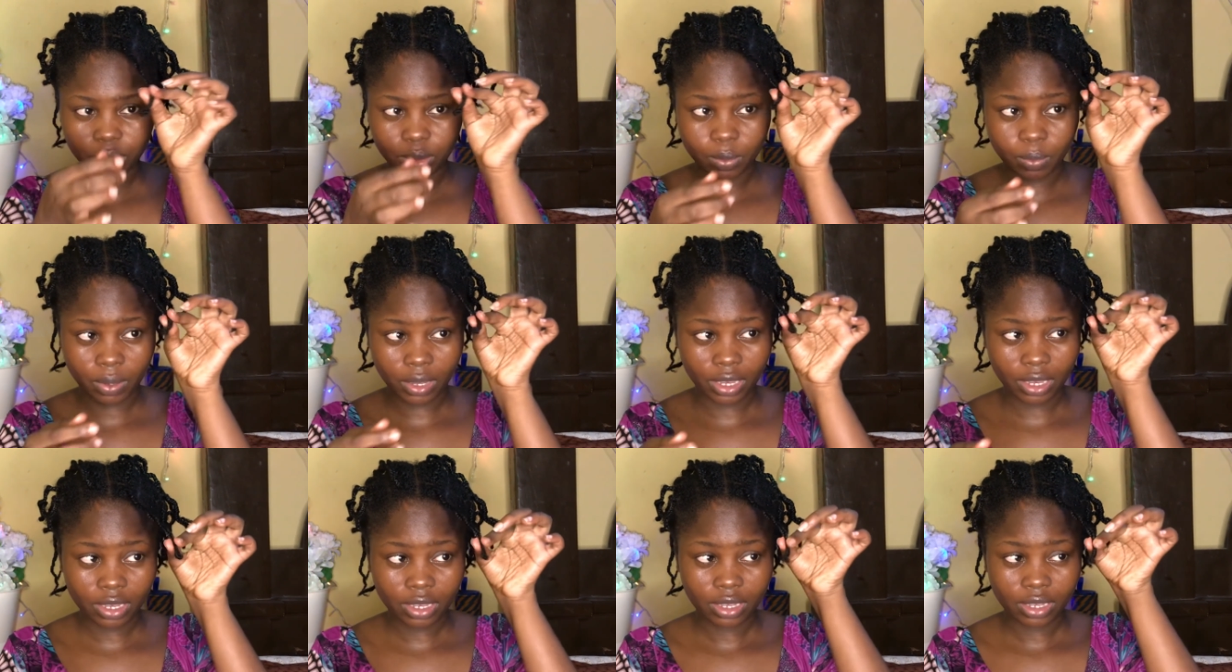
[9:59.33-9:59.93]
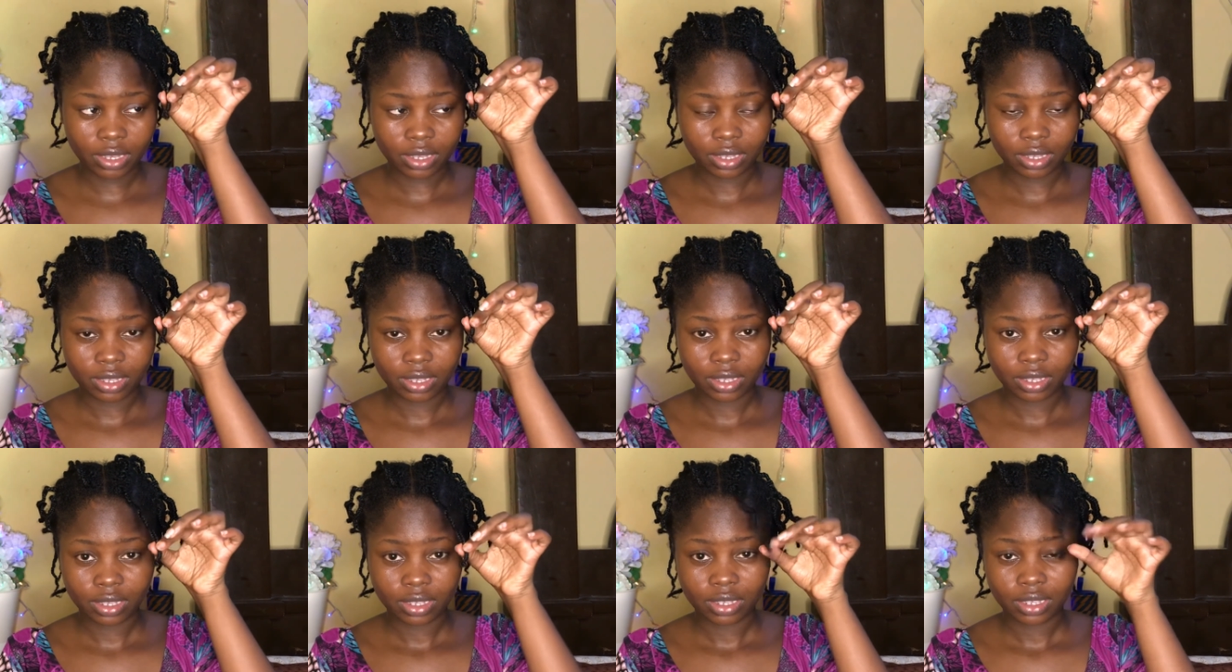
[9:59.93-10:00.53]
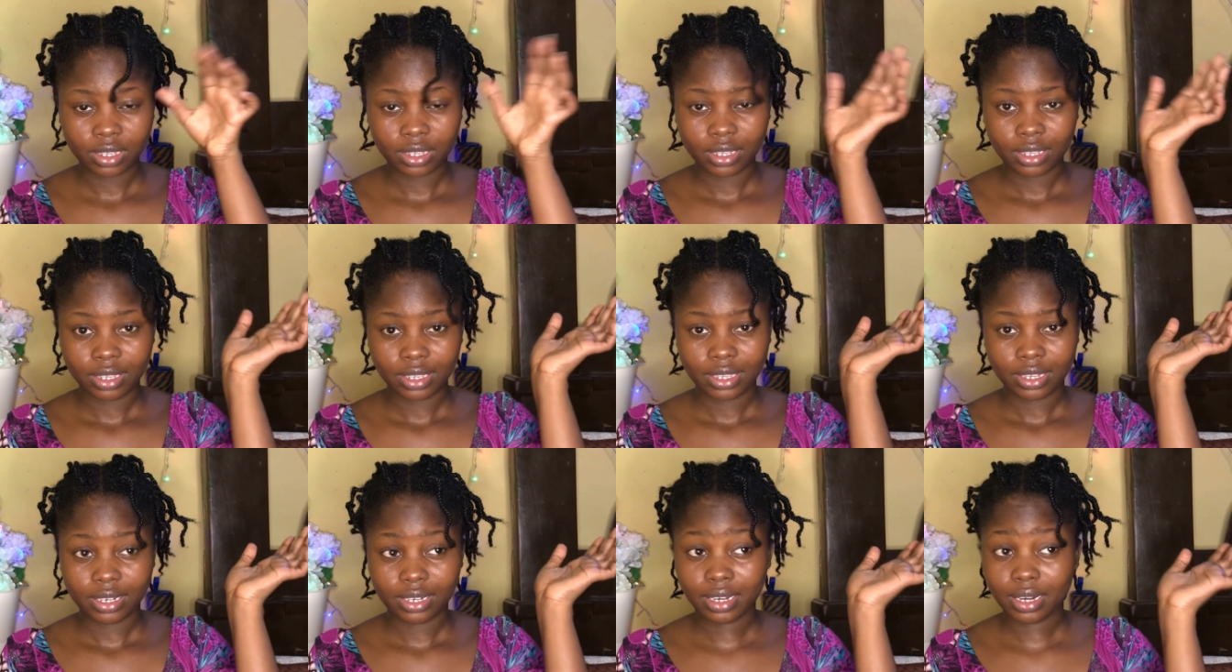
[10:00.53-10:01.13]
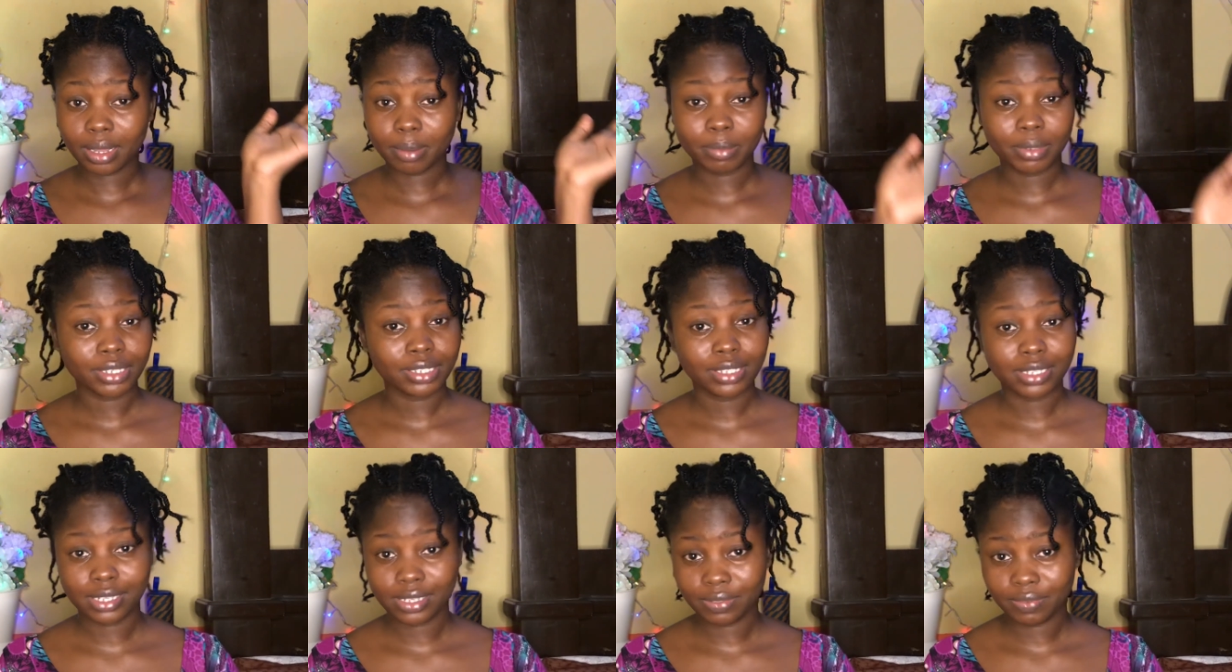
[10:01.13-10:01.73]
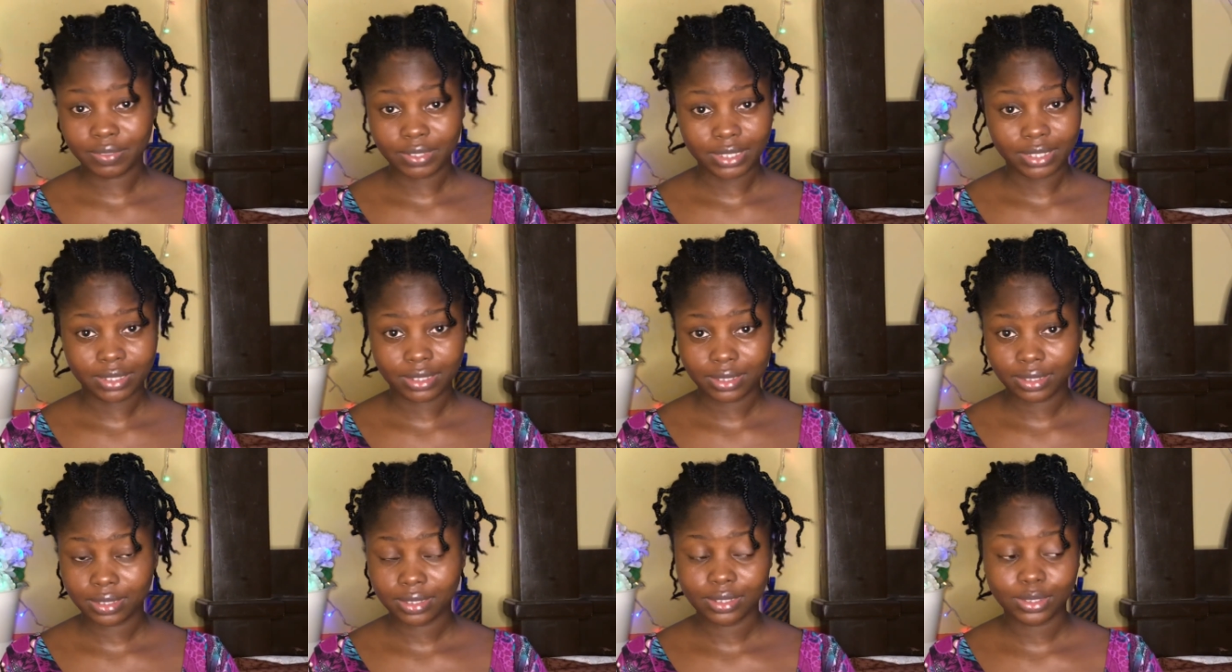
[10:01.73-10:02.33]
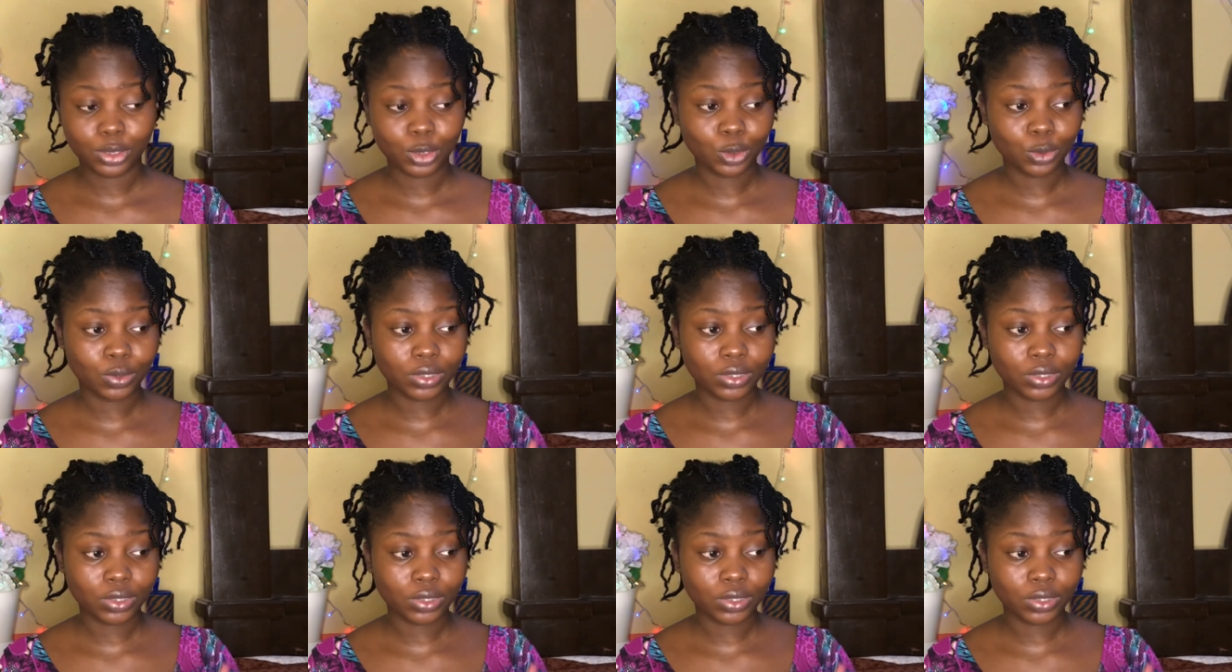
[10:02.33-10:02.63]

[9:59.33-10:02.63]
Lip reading: way. Then I'm going to leave it. So